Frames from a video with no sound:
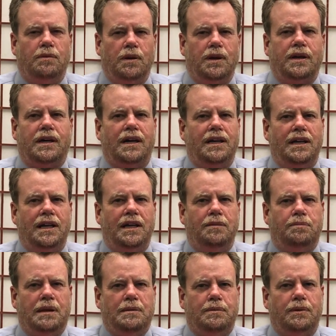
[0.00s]
Molokai
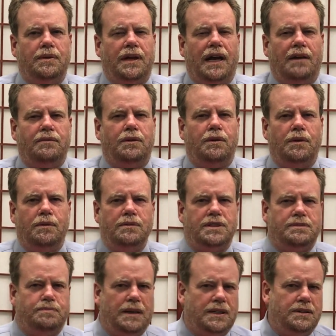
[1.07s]
people, they have their own
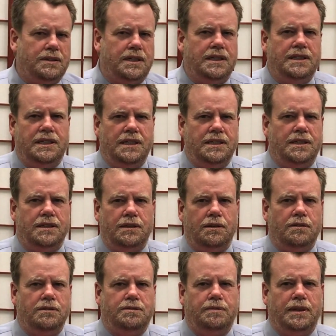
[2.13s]
special contingent, their
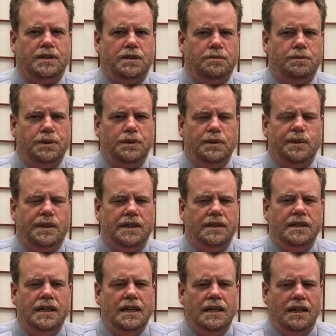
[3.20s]
own special booth,
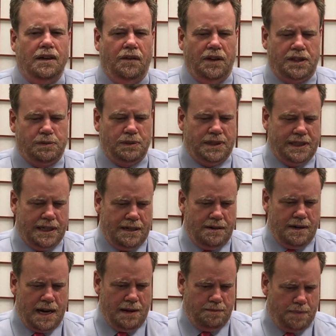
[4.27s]
and this was there,
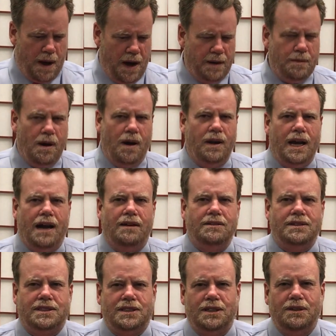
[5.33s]
and I bought them all
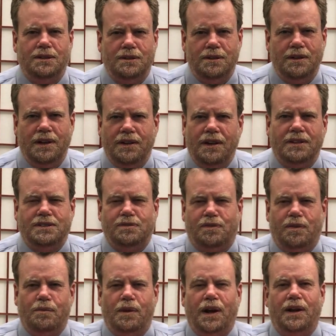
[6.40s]
out. So, and there's,
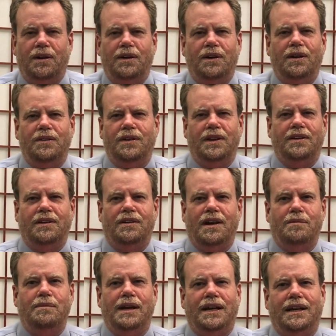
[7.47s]
from what I heard, that they're
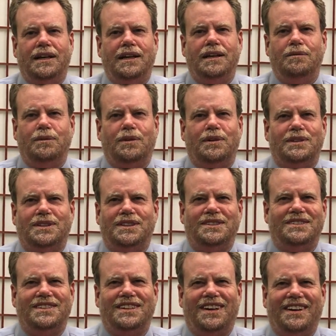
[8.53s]
not making any more, so
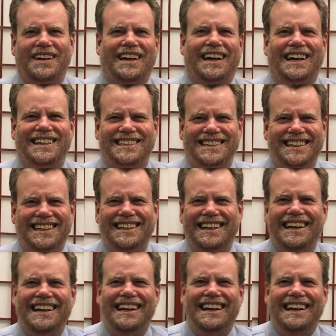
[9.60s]
sorry guys.